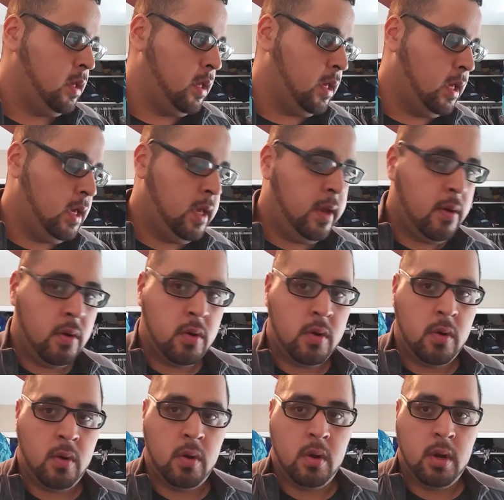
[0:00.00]
he
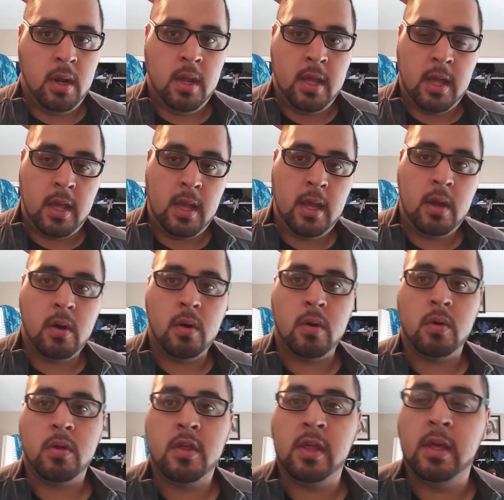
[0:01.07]
or
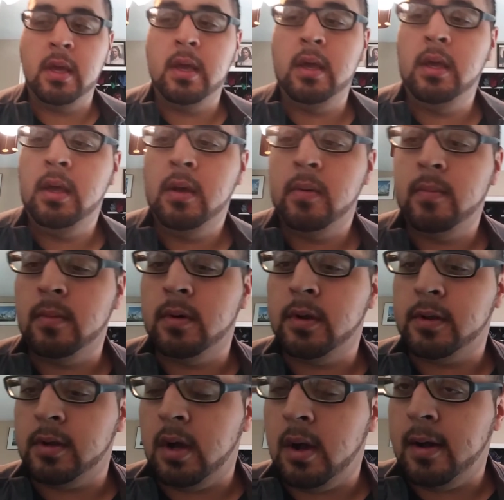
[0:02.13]
she
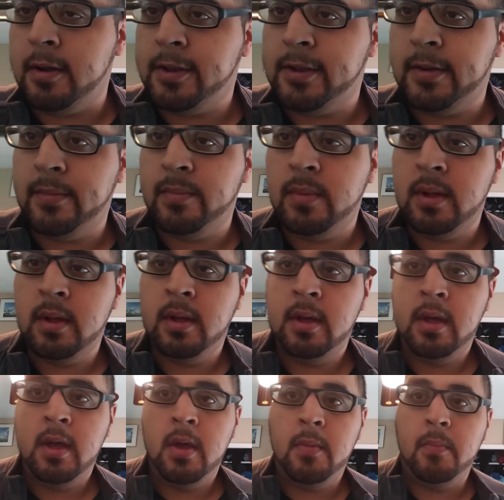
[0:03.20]
was awesome.
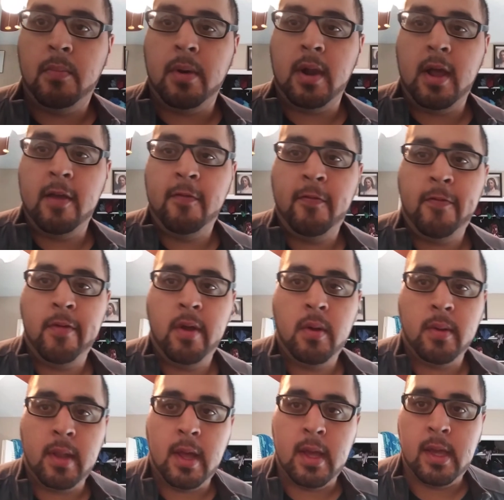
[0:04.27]
But I
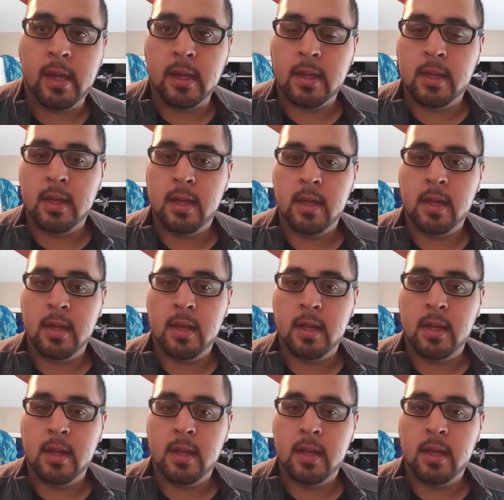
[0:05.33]
felt like